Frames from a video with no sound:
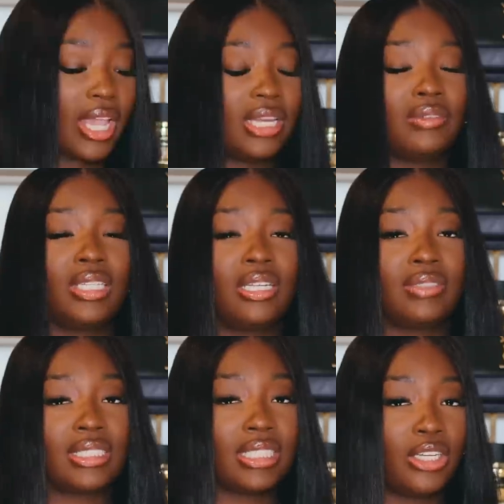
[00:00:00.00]
And I really
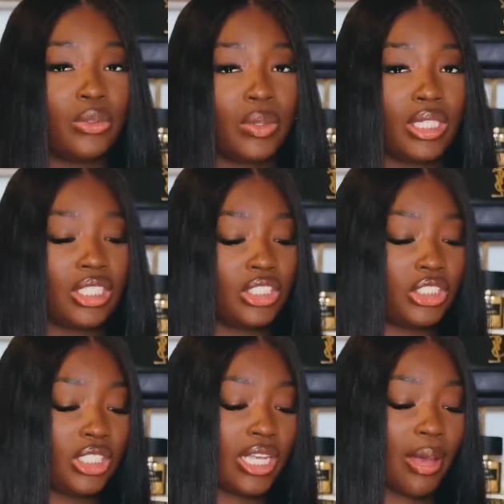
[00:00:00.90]
love the St. Louis
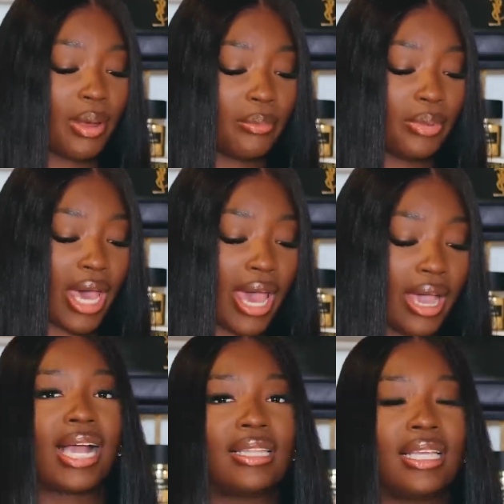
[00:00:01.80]
GM
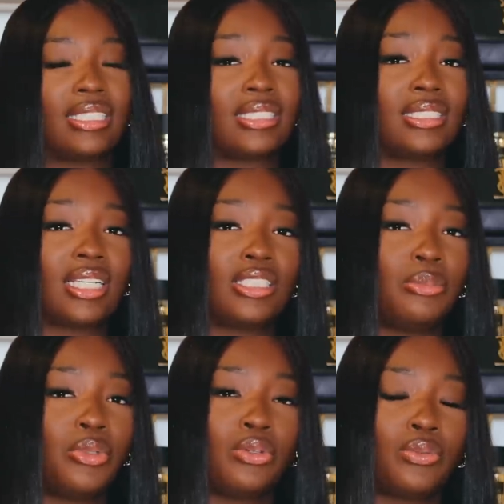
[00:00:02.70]
bag. I think it's just such a
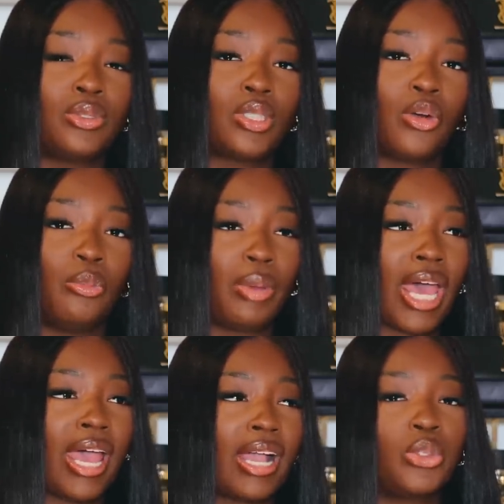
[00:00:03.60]
beautiful tote
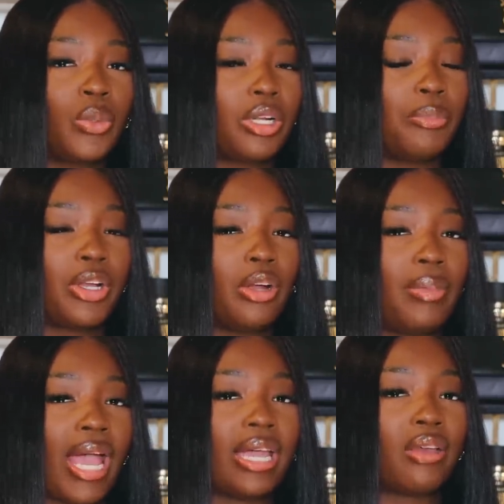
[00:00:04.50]
bag. I do want a bigger
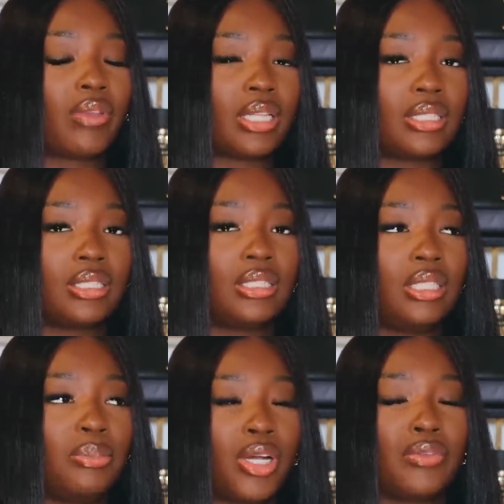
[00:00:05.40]
bag and I feel like this is
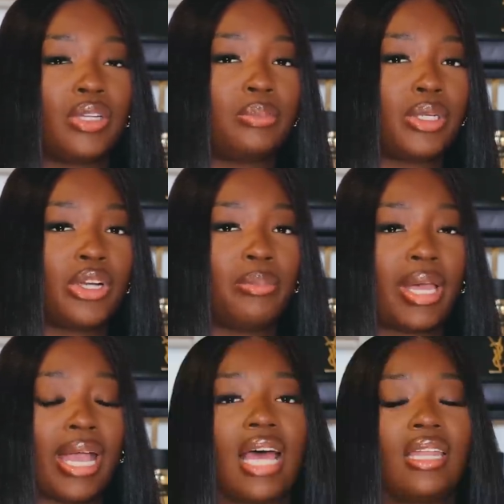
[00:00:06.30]
the perfect bigger
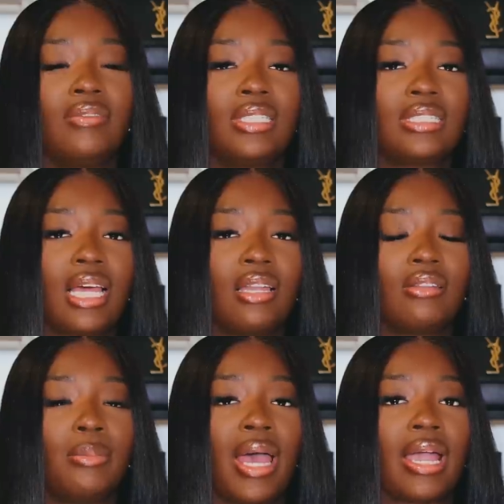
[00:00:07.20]
bag. I love the style
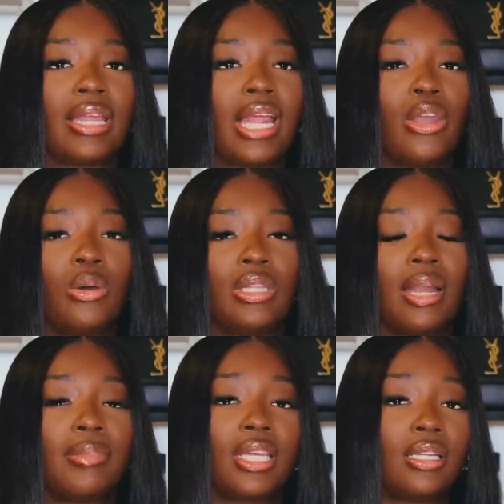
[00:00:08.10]
of the bag and I know that
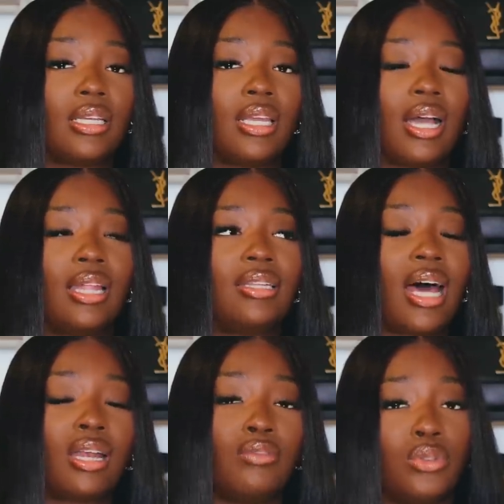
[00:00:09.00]
I'm gonna get a
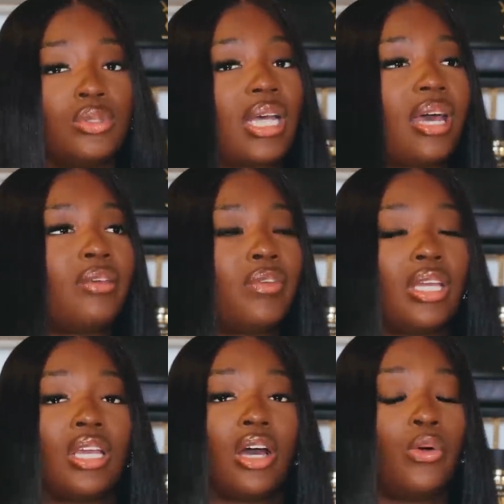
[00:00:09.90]
lot of use out of it.